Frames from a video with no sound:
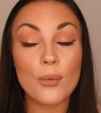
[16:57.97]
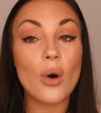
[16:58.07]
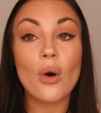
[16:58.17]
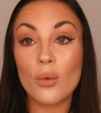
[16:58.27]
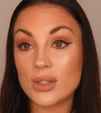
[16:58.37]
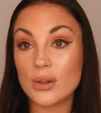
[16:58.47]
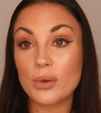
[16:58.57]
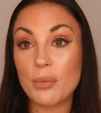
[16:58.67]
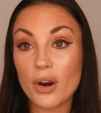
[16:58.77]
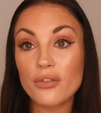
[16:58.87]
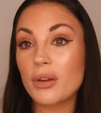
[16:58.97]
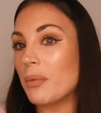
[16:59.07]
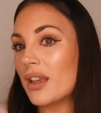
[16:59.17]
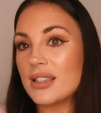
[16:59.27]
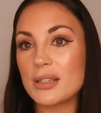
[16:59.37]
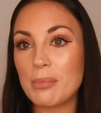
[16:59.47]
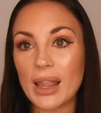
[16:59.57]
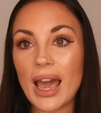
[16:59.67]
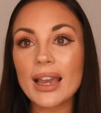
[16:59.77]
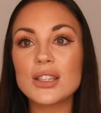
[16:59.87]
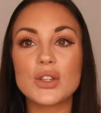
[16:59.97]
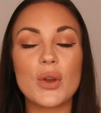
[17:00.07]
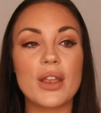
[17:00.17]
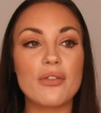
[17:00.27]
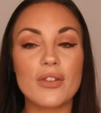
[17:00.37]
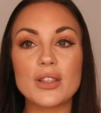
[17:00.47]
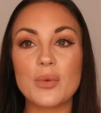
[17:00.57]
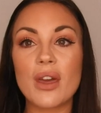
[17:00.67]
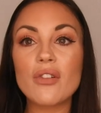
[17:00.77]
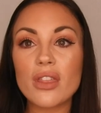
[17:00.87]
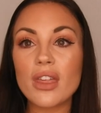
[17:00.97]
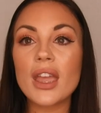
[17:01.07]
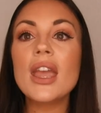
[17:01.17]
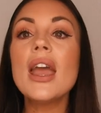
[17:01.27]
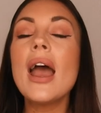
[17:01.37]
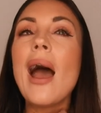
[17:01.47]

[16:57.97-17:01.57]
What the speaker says: It will always look perfect because it's black, so it fits with everything.